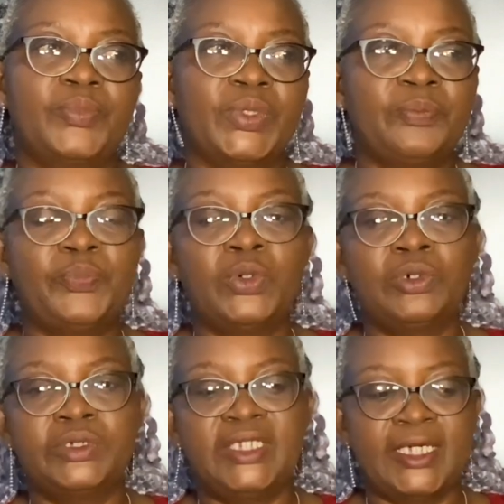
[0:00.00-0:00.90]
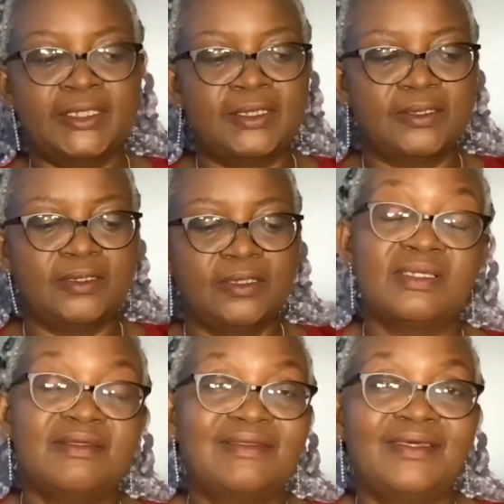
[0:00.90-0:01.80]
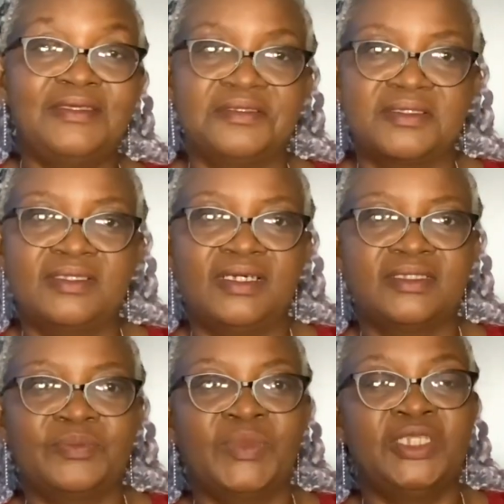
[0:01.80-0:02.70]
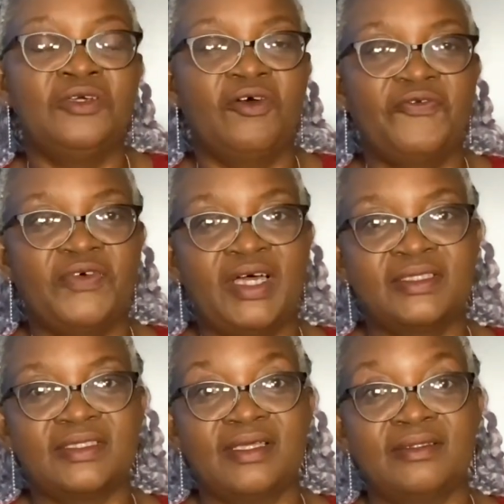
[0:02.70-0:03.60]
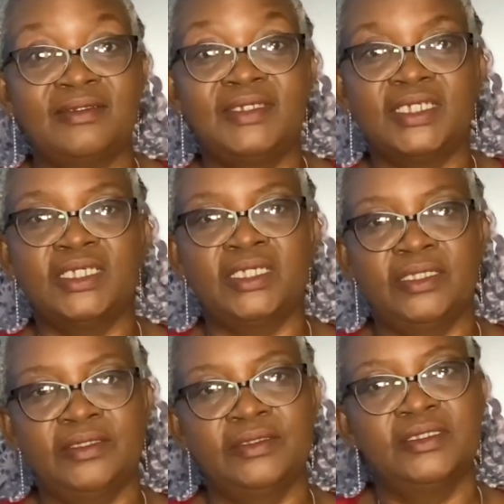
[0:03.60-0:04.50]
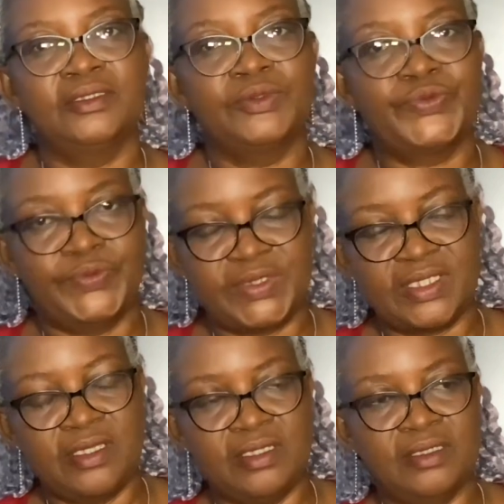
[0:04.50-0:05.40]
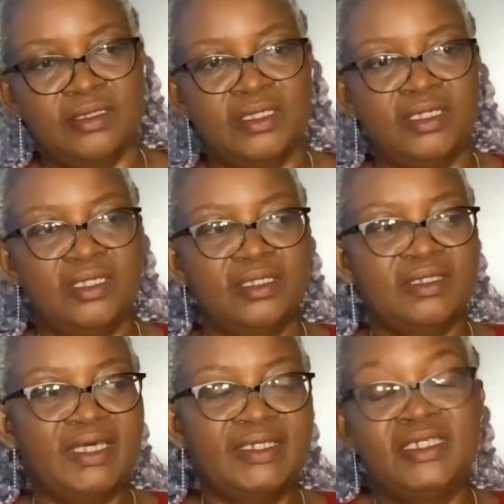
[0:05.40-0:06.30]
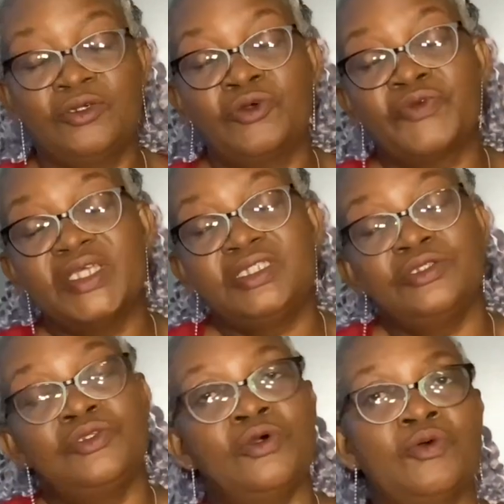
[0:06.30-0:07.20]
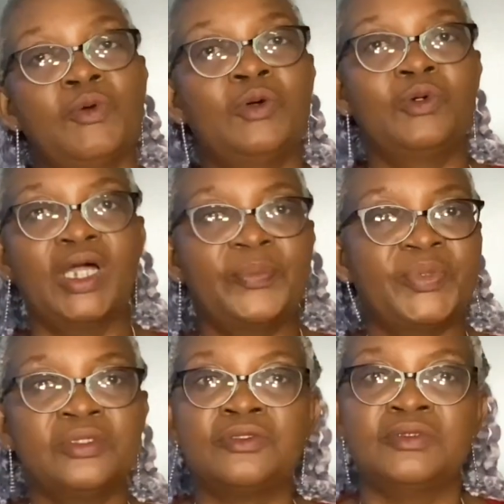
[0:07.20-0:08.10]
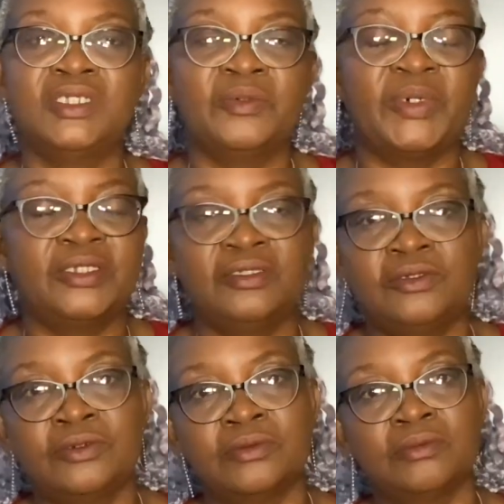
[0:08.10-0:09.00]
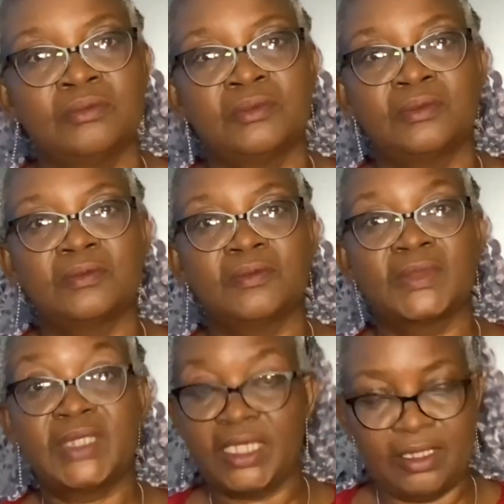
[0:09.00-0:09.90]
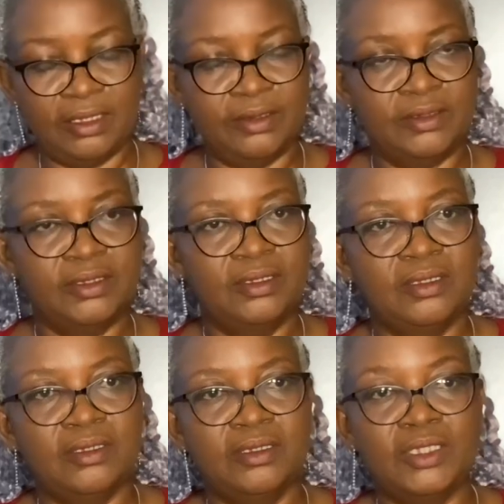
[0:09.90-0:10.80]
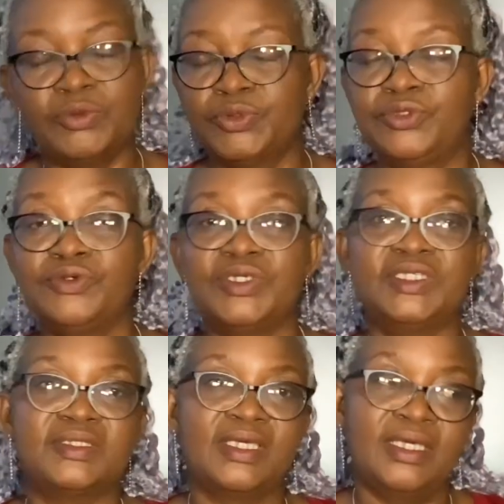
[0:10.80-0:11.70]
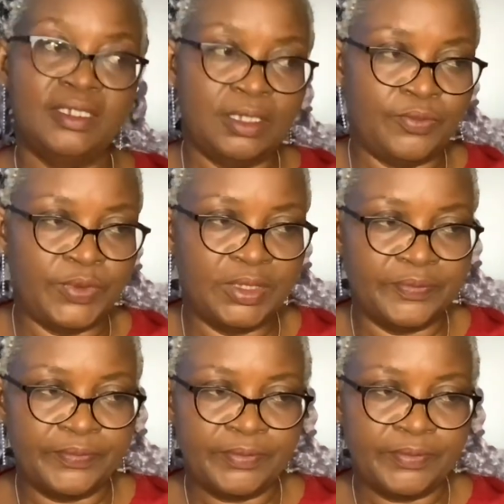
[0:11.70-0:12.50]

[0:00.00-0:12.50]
People that say things that many of us dare to say, that they already know what will happen to them, but they don't care. They will do it anyway.